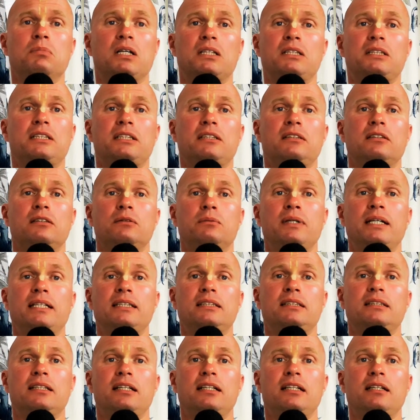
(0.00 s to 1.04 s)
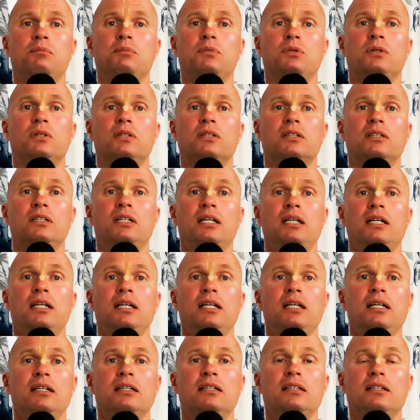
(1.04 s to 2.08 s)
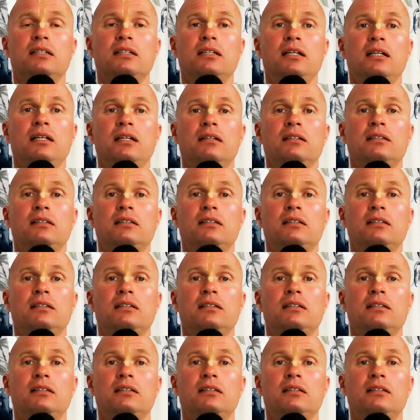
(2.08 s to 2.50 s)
much in the West anymore.